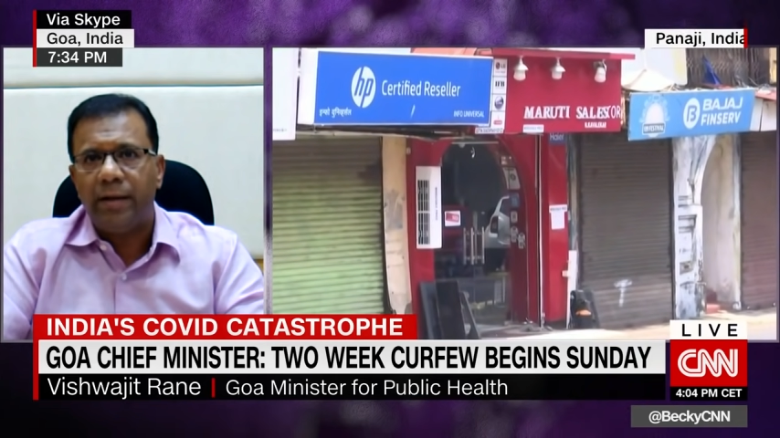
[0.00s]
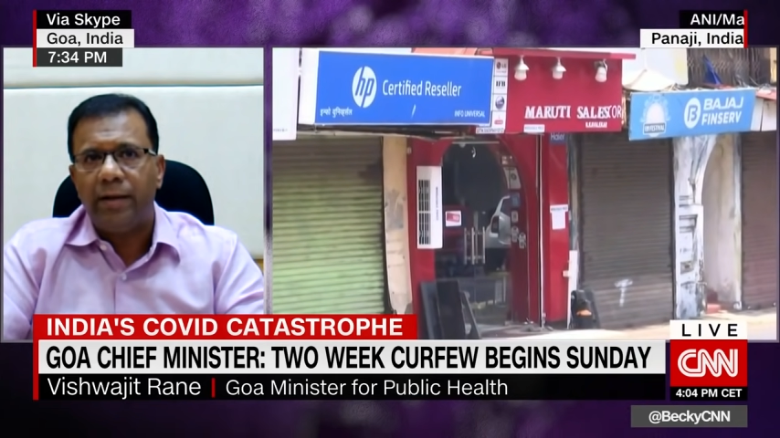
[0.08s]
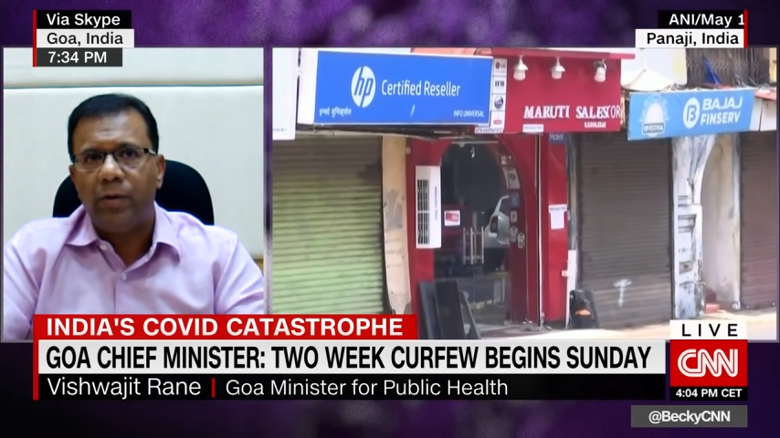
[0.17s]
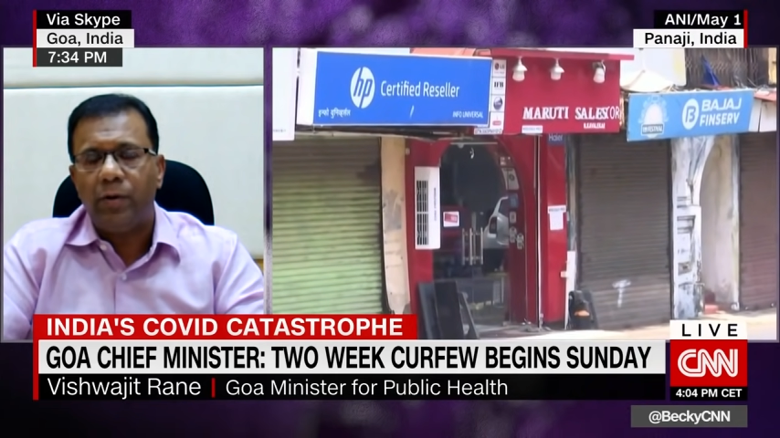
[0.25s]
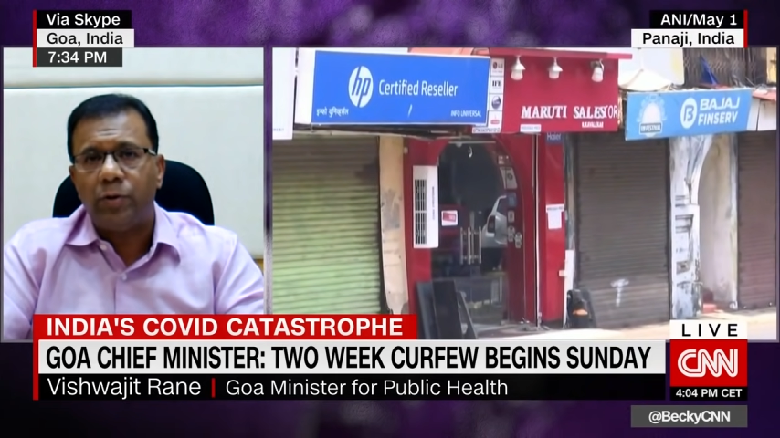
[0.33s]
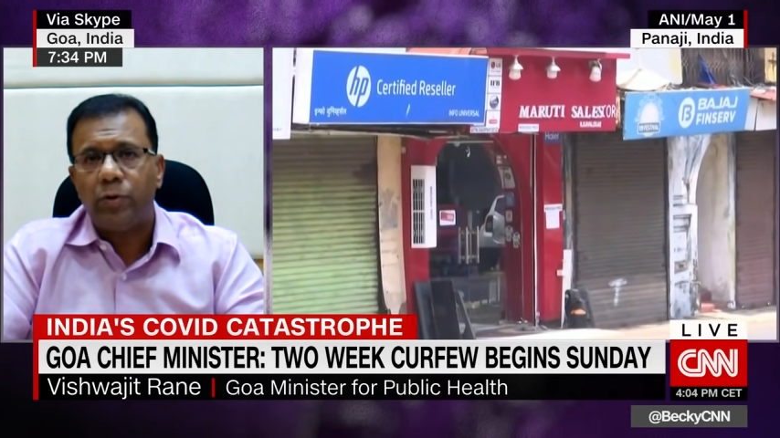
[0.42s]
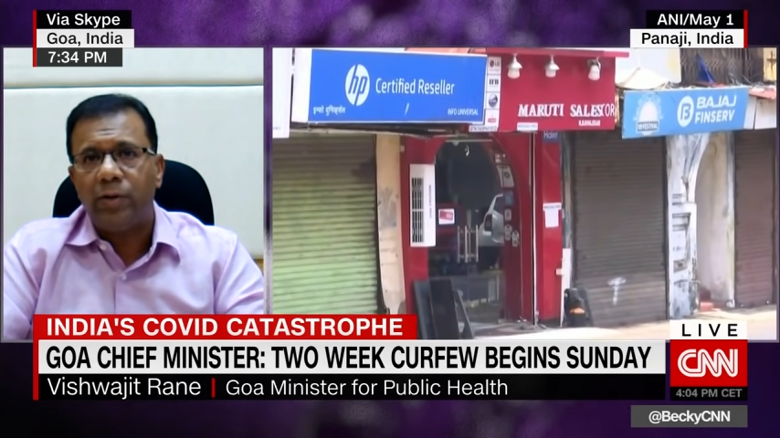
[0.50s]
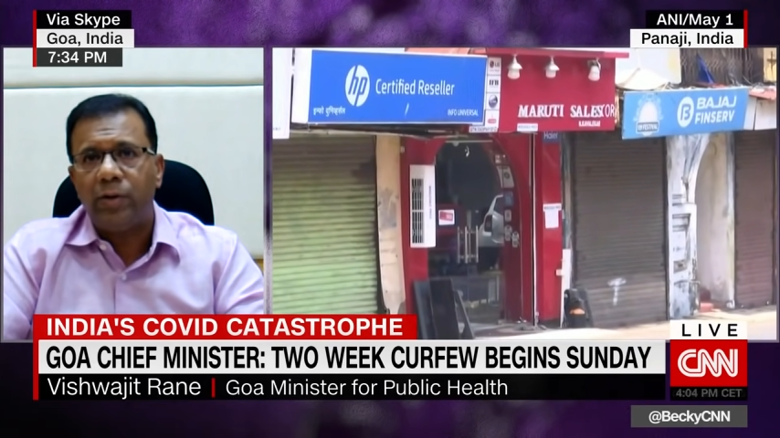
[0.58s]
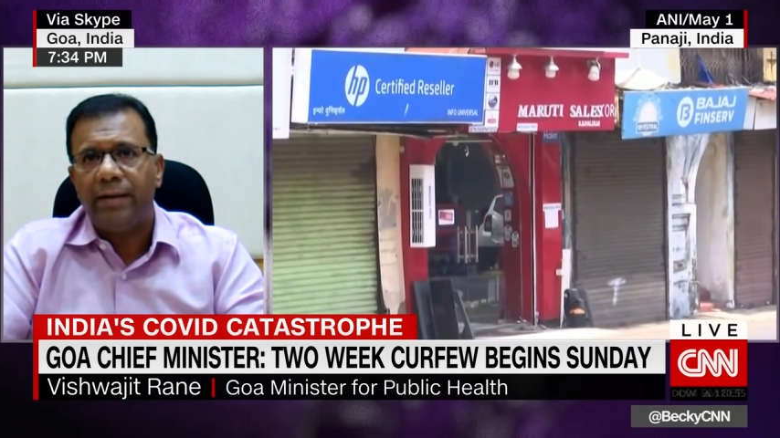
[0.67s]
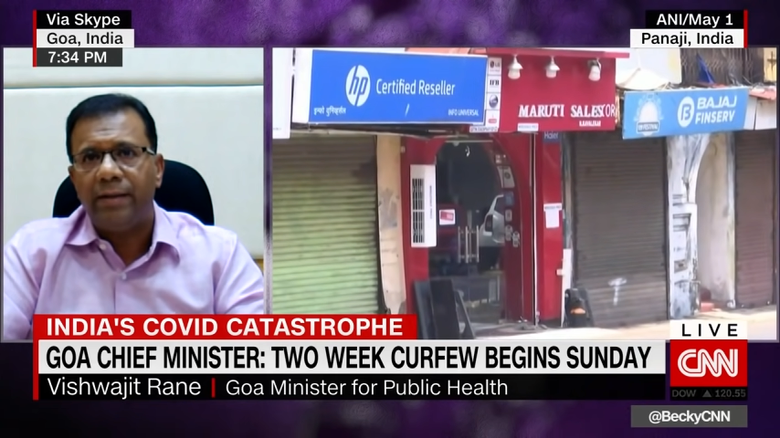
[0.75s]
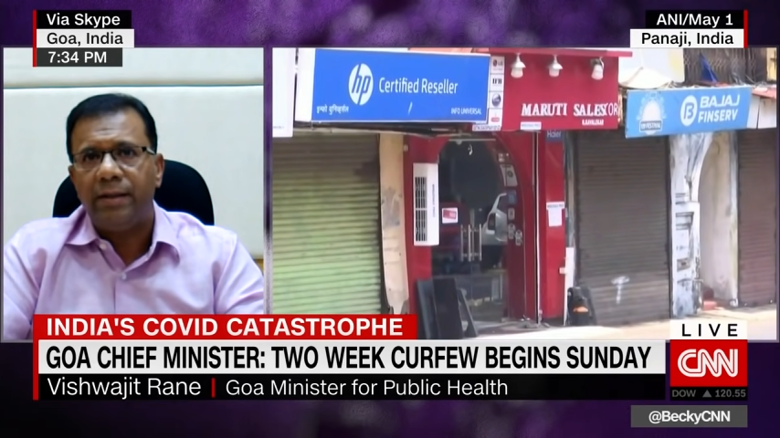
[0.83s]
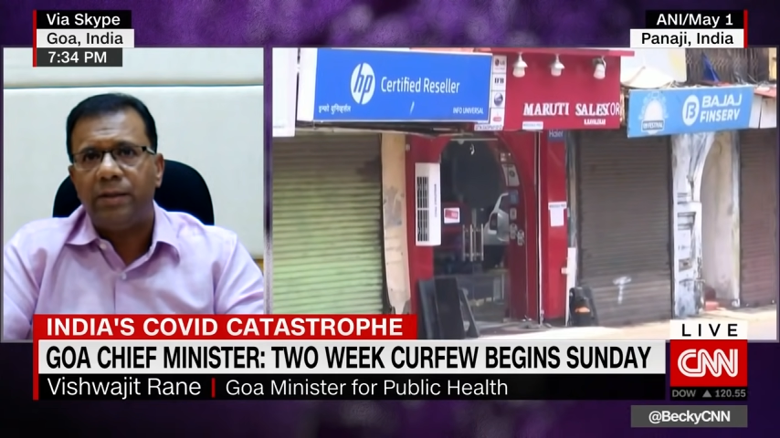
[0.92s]
And also the
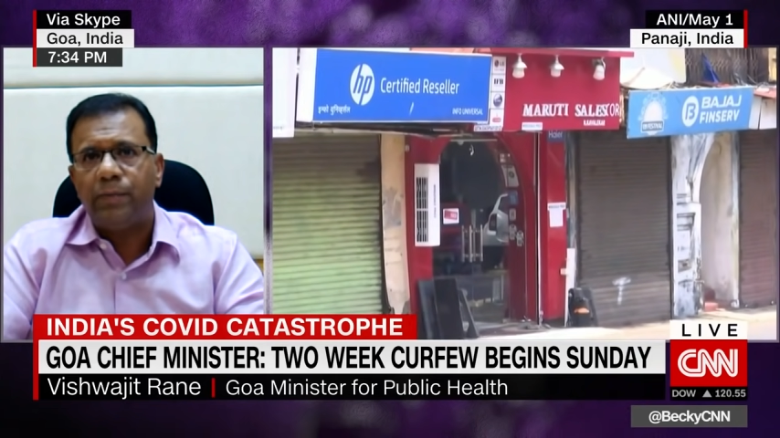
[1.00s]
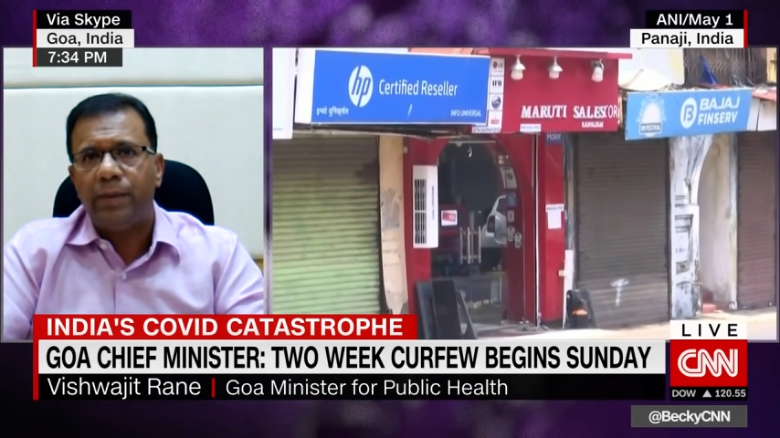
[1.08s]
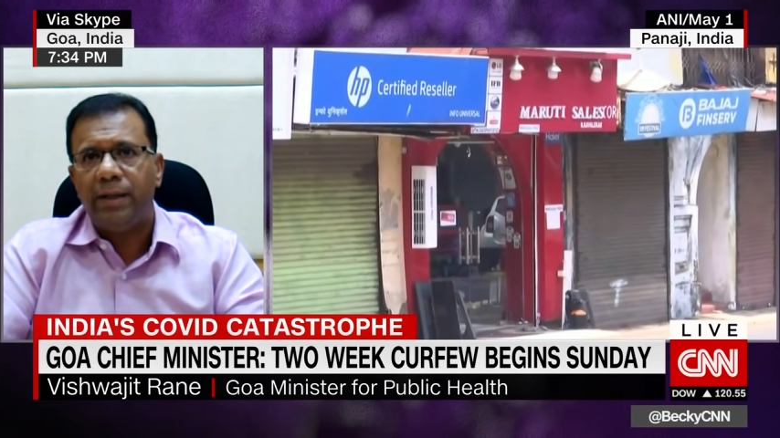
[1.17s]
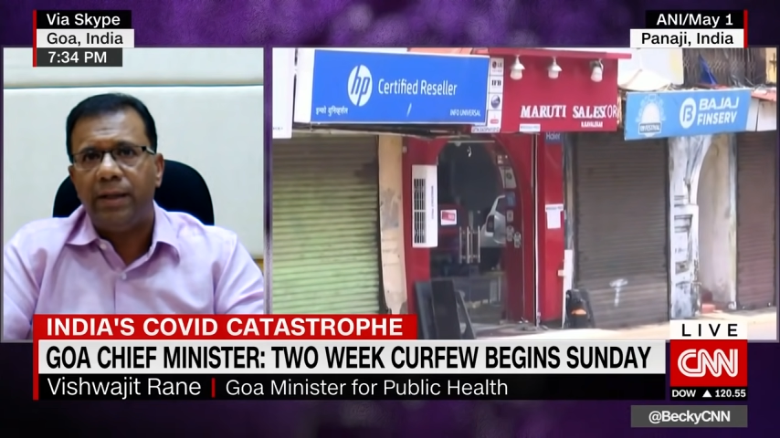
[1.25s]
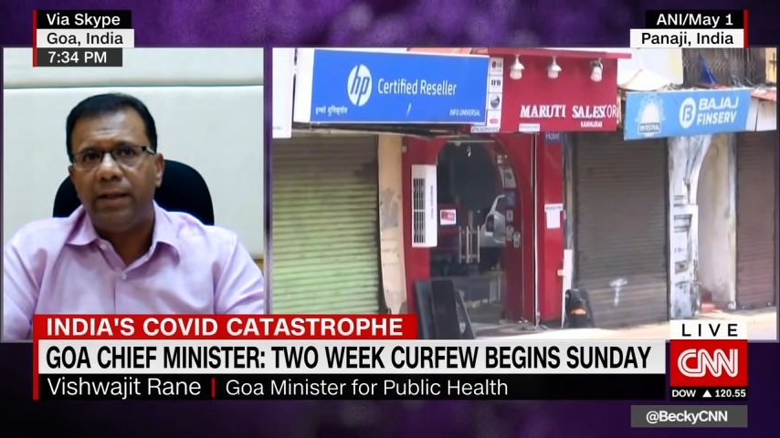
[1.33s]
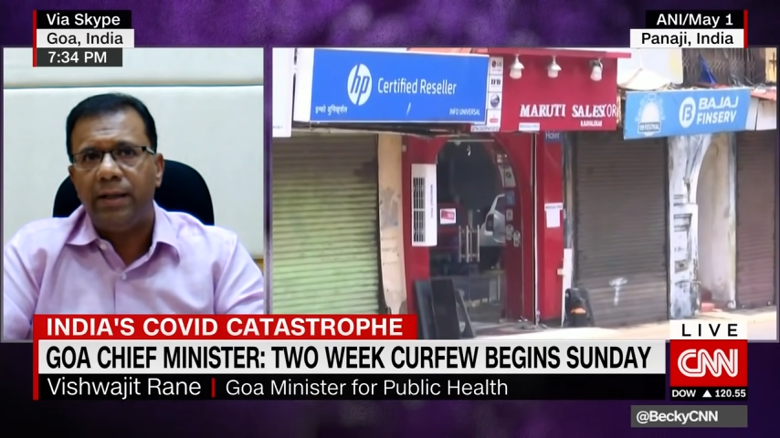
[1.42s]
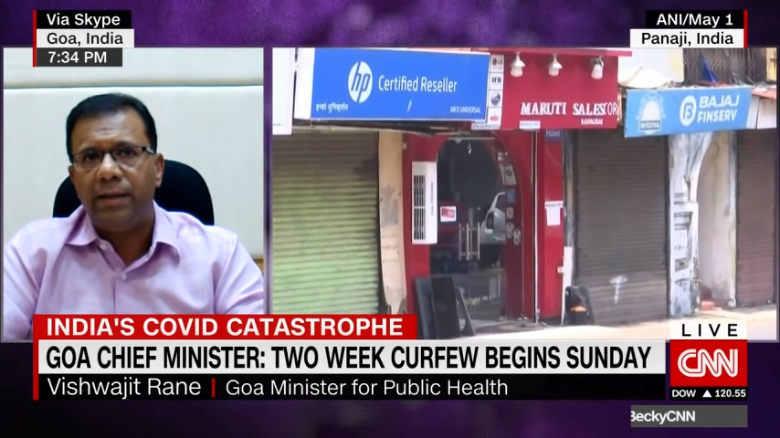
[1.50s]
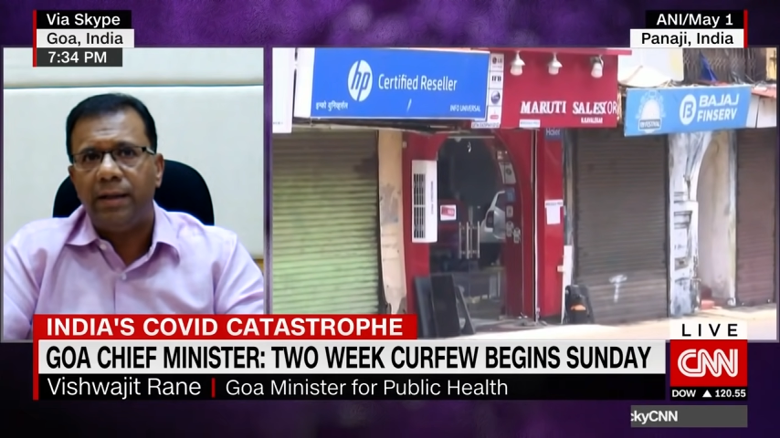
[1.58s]
virus, Becky,